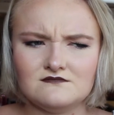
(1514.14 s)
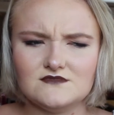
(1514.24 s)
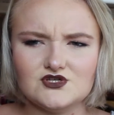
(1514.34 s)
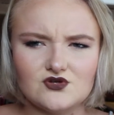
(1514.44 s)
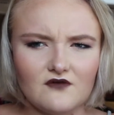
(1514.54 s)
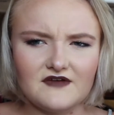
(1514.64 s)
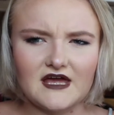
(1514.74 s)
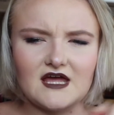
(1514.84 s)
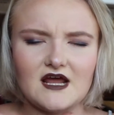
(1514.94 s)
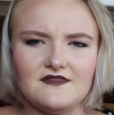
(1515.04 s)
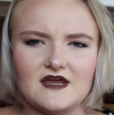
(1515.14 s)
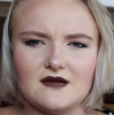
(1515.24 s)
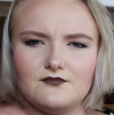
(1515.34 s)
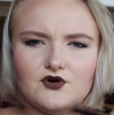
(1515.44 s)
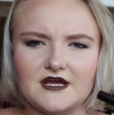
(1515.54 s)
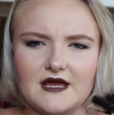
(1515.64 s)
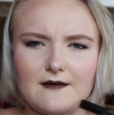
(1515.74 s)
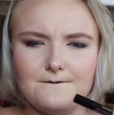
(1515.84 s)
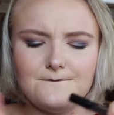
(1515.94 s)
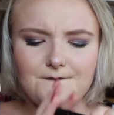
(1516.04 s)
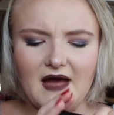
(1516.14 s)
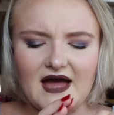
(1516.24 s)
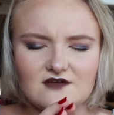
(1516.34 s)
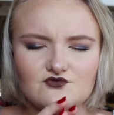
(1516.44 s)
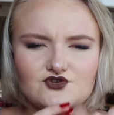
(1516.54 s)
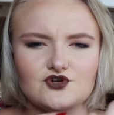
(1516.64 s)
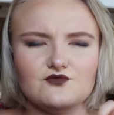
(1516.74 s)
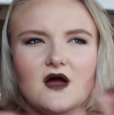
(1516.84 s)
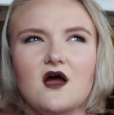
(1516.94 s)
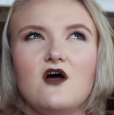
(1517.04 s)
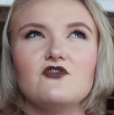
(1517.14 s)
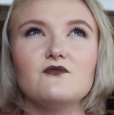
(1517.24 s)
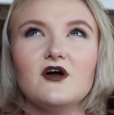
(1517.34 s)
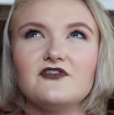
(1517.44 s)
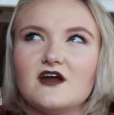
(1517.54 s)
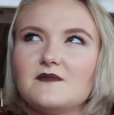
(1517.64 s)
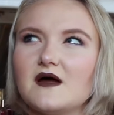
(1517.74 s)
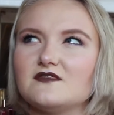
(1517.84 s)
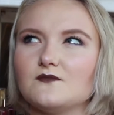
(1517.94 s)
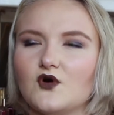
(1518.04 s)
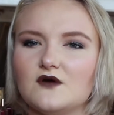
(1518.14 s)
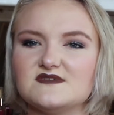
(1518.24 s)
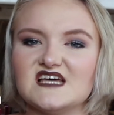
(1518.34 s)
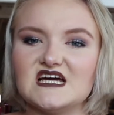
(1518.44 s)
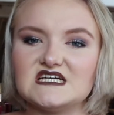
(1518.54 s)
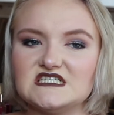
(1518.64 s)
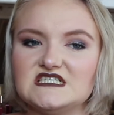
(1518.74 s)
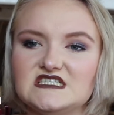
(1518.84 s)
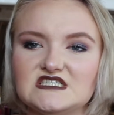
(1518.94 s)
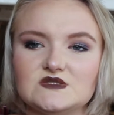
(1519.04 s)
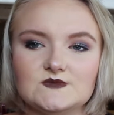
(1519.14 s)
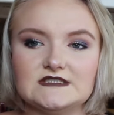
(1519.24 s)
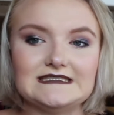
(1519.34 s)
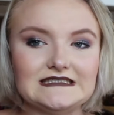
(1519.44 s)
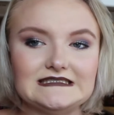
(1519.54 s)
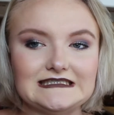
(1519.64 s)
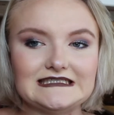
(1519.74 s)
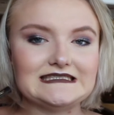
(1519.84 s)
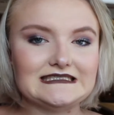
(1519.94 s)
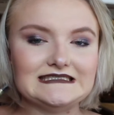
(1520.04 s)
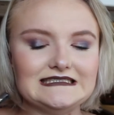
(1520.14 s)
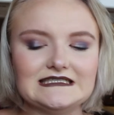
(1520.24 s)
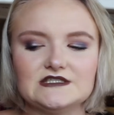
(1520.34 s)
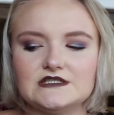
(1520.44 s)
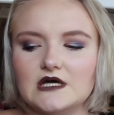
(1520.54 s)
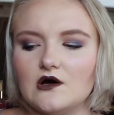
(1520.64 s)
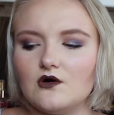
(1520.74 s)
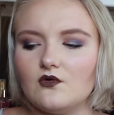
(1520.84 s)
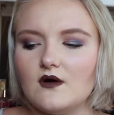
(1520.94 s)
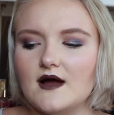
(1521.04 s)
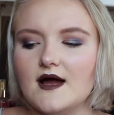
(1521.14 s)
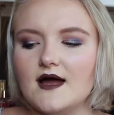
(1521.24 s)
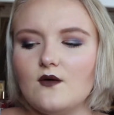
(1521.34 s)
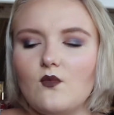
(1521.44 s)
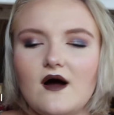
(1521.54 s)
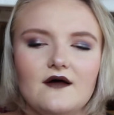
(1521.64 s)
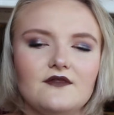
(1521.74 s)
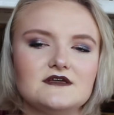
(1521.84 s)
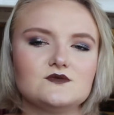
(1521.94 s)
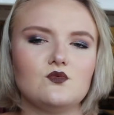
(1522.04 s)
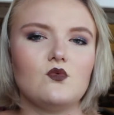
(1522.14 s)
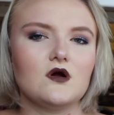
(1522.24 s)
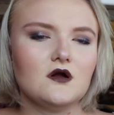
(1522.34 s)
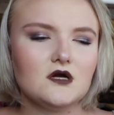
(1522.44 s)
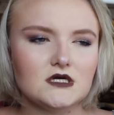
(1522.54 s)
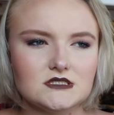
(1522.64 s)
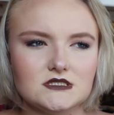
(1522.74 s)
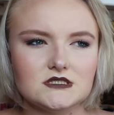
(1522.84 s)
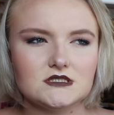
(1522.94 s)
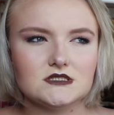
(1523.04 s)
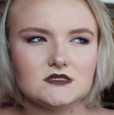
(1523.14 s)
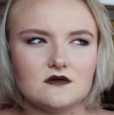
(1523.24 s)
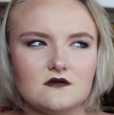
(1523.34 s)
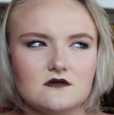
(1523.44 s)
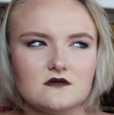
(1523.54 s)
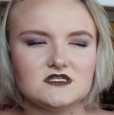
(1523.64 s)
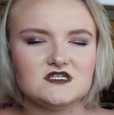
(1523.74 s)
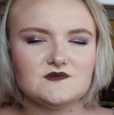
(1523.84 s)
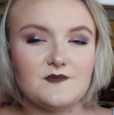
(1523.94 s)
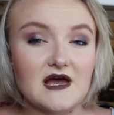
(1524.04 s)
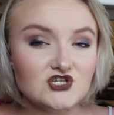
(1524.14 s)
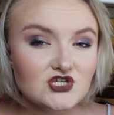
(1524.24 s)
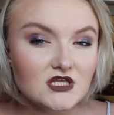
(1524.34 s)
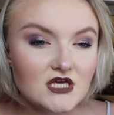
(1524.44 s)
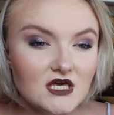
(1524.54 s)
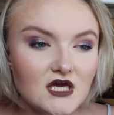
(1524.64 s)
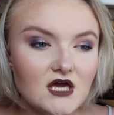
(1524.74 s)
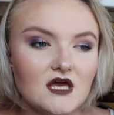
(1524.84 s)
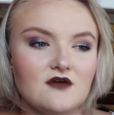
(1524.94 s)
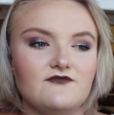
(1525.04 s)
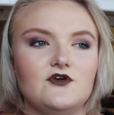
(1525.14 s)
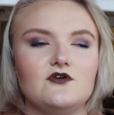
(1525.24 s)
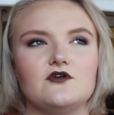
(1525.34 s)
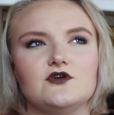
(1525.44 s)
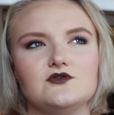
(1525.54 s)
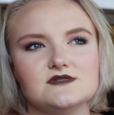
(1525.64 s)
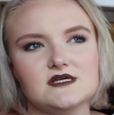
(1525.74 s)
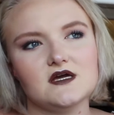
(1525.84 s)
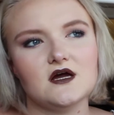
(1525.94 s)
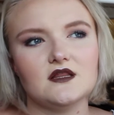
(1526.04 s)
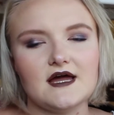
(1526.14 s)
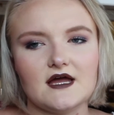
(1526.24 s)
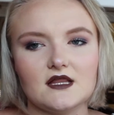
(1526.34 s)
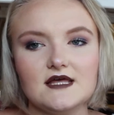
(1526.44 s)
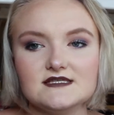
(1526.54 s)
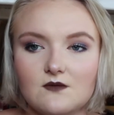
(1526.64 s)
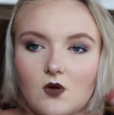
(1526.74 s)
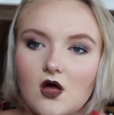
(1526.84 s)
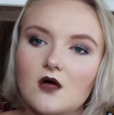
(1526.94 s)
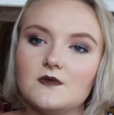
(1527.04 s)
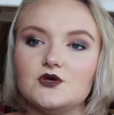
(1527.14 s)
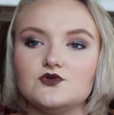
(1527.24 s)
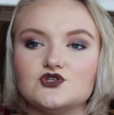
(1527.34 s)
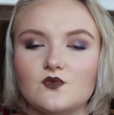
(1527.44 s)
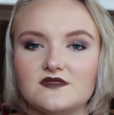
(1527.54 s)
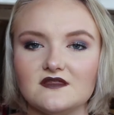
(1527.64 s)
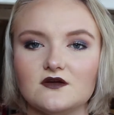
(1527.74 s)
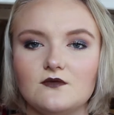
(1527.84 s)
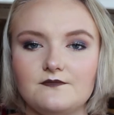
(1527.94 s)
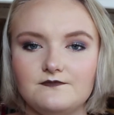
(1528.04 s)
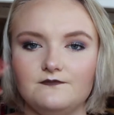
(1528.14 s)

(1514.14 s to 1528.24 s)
dissolving it and then I'm putting it back in the tube. The more I thought about it, the more I was like, I don't like that idea. So while this works, especially if you're using like a cleansing balm and you just want the little